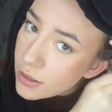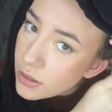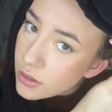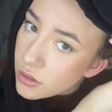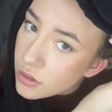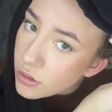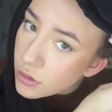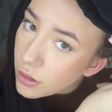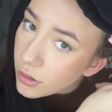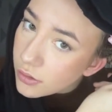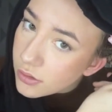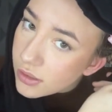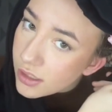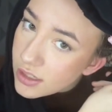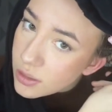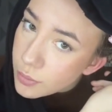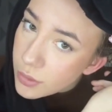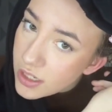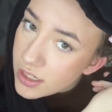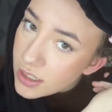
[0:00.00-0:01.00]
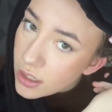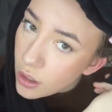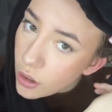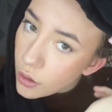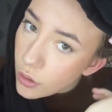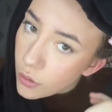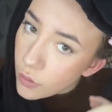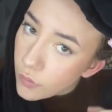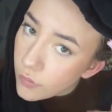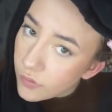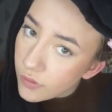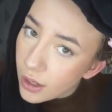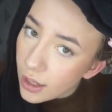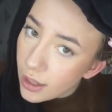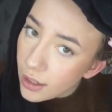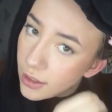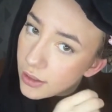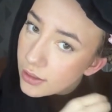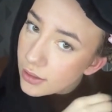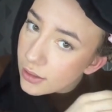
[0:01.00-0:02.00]
So it goes this piece over,
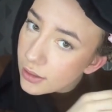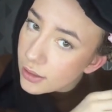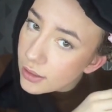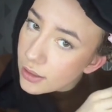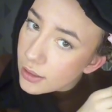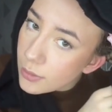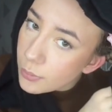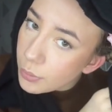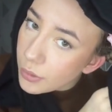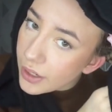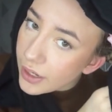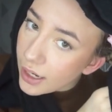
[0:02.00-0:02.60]
put